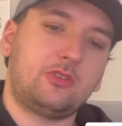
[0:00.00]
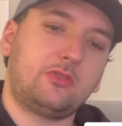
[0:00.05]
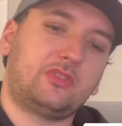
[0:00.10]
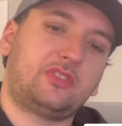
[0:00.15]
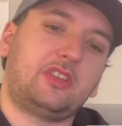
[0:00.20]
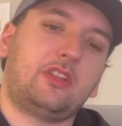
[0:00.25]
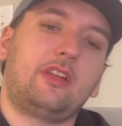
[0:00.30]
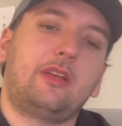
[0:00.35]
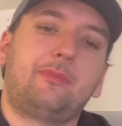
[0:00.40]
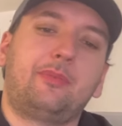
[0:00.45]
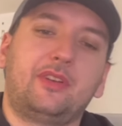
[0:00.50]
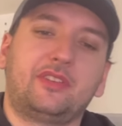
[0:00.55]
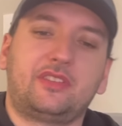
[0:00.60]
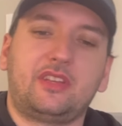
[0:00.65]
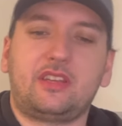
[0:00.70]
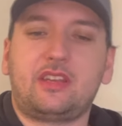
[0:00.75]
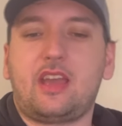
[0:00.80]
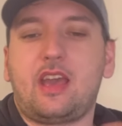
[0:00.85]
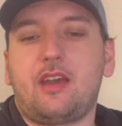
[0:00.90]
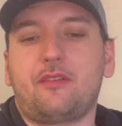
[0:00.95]
UCLA plus
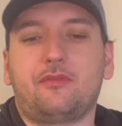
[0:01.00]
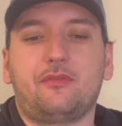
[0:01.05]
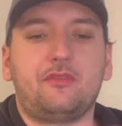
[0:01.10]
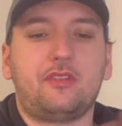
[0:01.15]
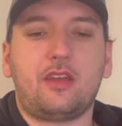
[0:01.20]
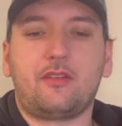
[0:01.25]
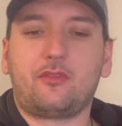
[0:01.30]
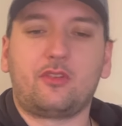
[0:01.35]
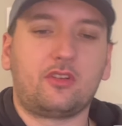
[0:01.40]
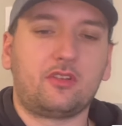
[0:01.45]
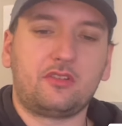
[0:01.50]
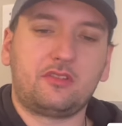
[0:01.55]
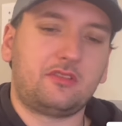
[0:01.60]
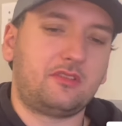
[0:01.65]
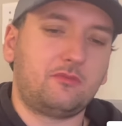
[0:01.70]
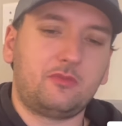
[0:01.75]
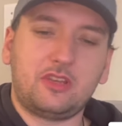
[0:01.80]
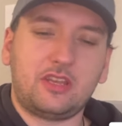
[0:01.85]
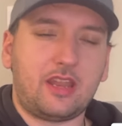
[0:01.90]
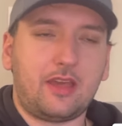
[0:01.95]
eight and a half. Never,
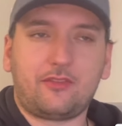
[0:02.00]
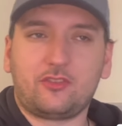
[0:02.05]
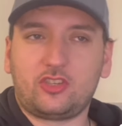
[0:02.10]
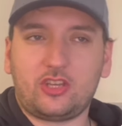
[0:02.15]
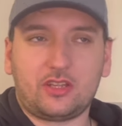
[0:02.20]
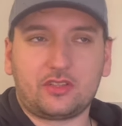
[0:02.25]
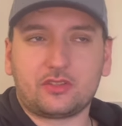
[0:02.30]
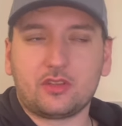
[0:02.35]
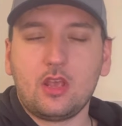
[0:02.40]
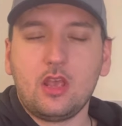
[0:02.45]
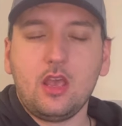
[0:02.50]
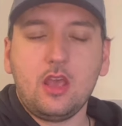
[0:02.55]
we didn't have a chance.